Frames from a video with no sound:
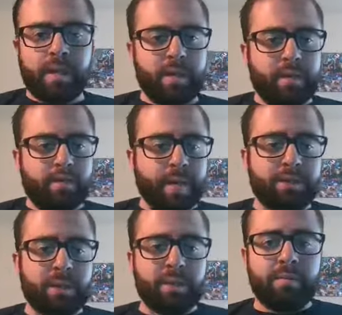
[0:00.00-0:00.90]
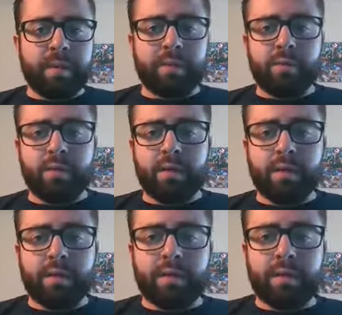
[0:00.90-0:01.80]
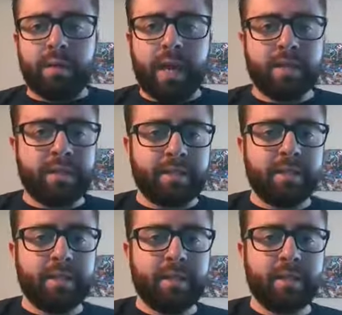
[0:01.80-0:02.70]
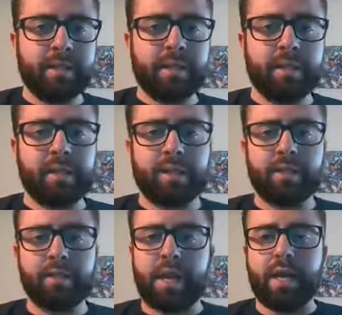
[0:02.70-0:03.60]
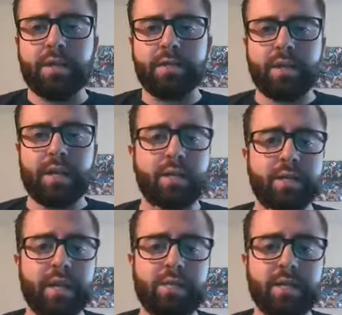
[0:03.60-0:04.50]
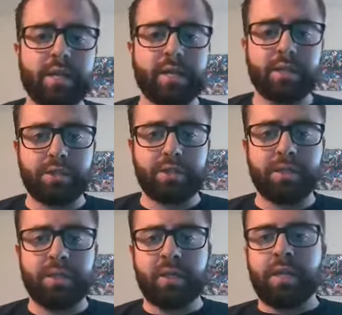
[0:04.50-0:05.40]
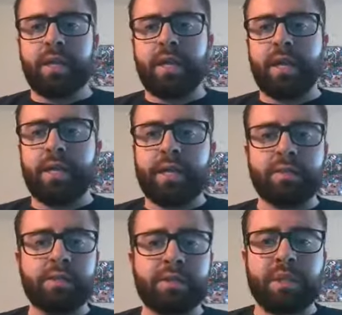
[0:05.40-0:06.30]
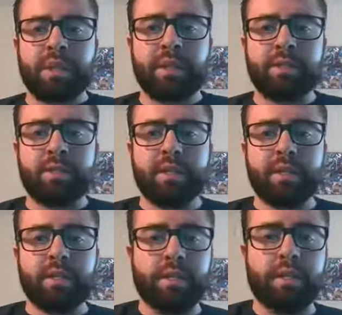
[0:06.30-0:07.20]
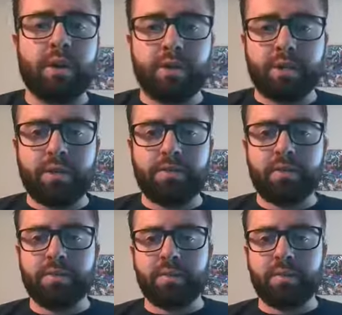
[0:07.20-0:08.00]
Um, I started my career at Disney uh, as an entertainment technician, and I specialize in audio.